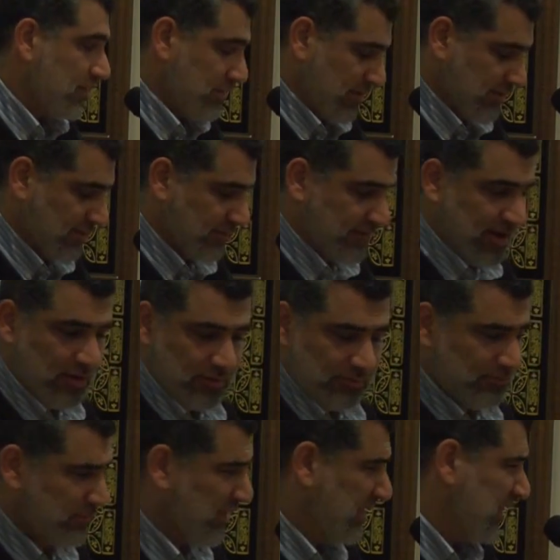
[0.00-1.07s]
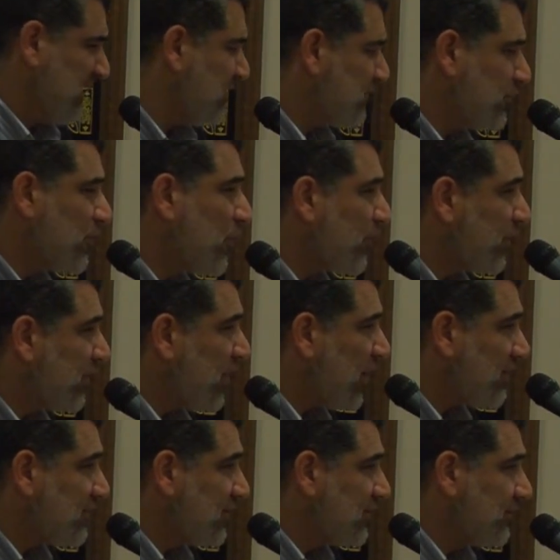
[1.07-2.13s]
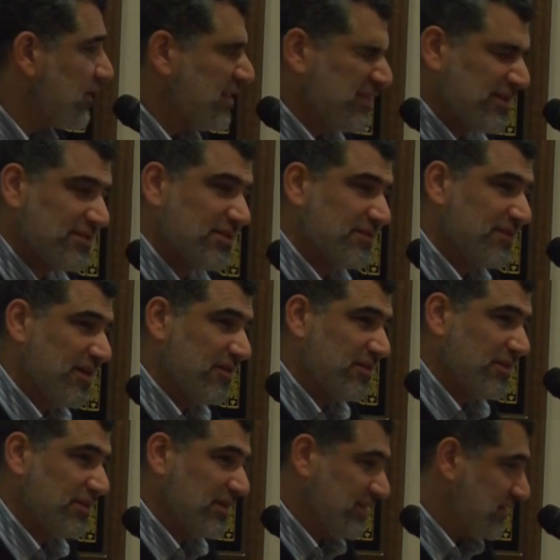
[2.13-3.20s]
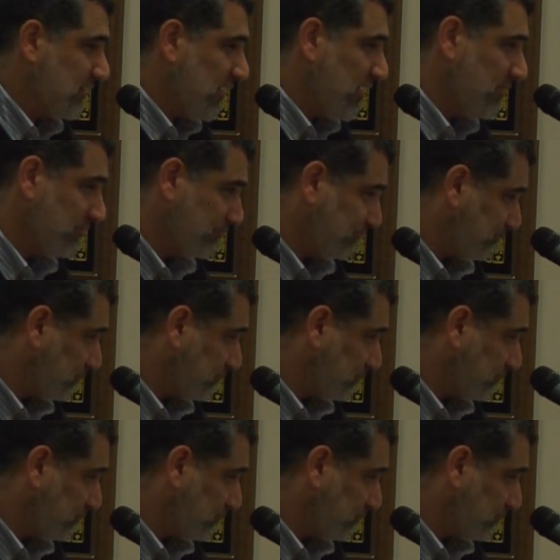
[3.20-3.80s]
This is found in Eastern Orthodoxy. This is found in Islam.